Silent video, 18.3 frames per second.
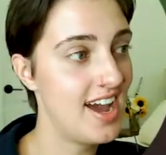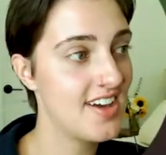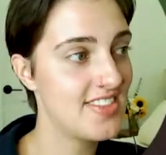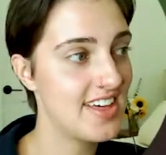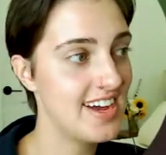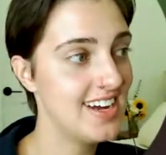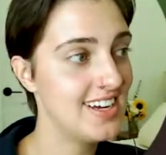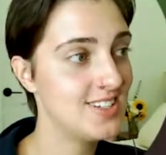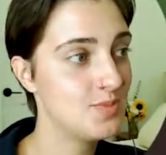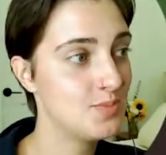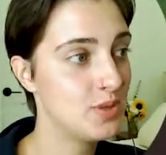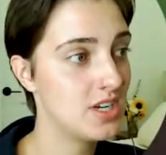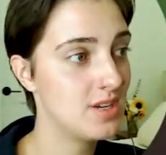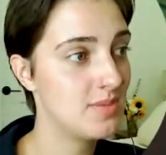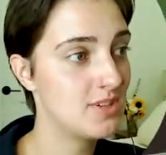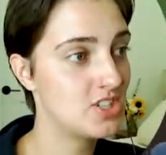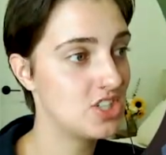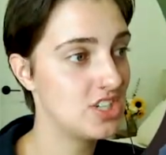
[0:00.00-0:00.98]
that is pretty
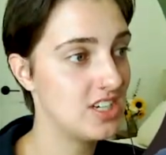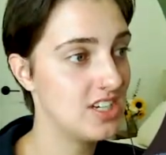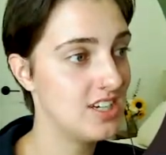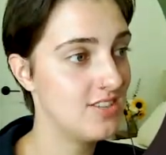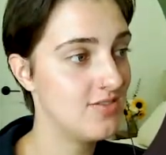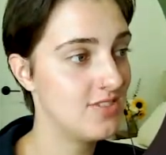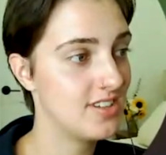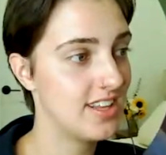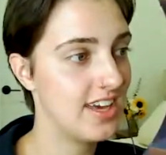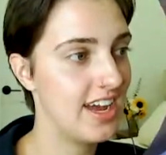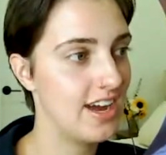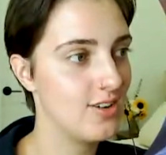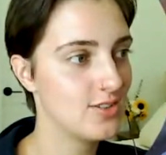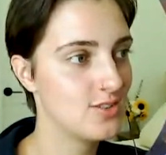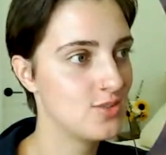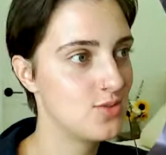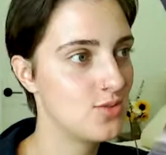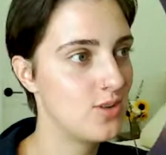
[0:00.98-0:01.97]
much it for the
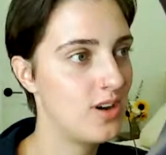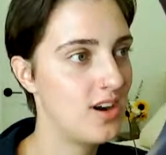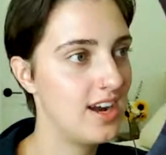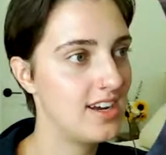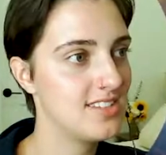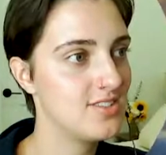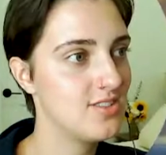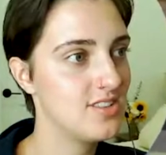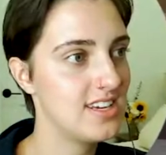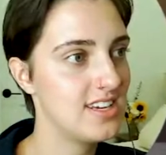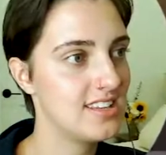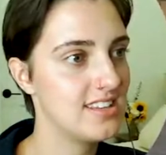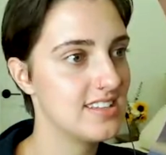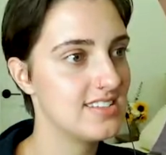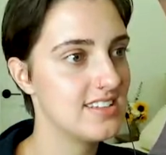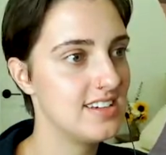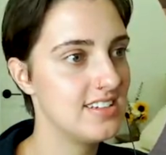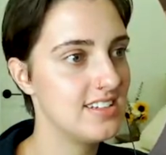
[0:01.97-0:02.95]
house tour. I still think
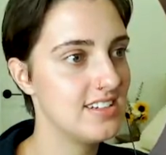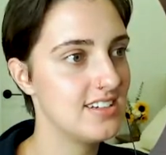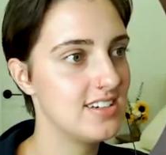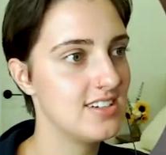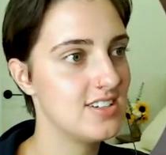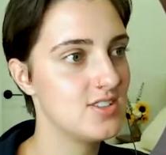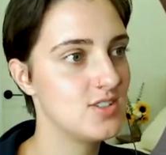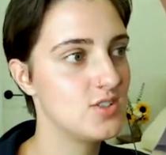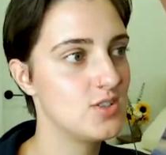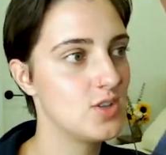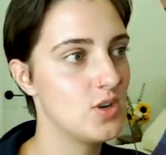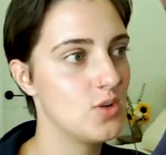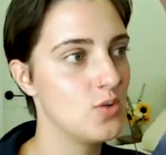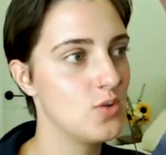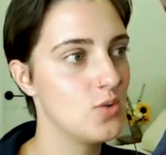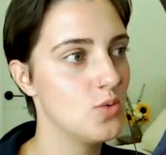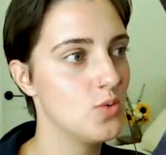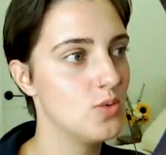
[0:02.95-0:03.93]
this idea is so
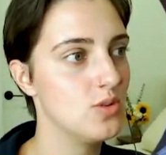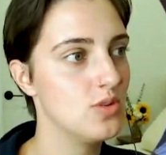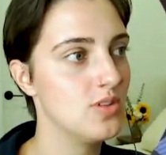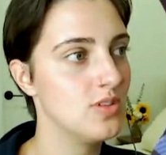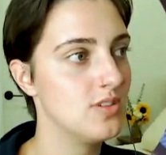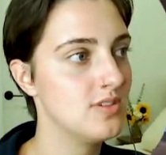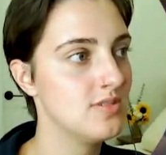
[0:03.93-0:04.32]
cool.